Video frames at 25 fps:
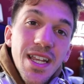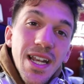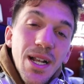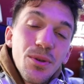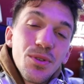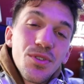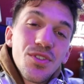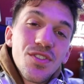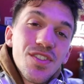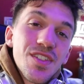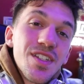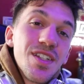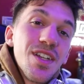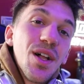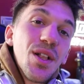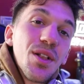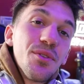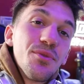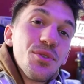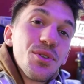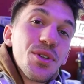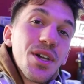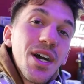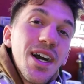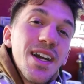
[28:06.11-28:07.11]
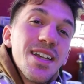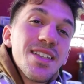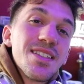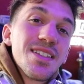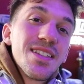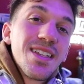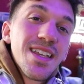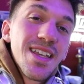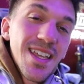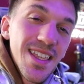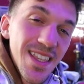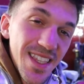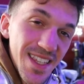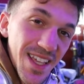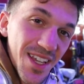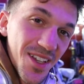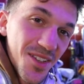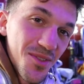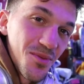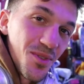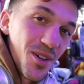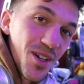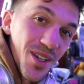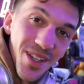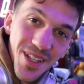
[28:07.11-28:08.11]
and I will see all of you guys in the
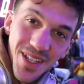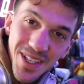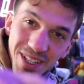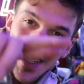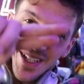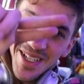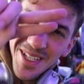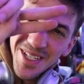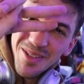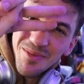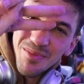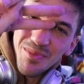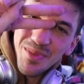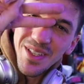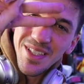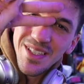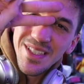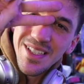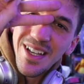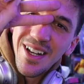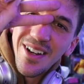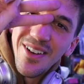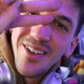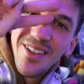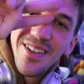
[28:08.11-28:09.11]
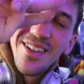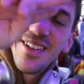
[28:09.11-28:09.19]
next one. Peace out.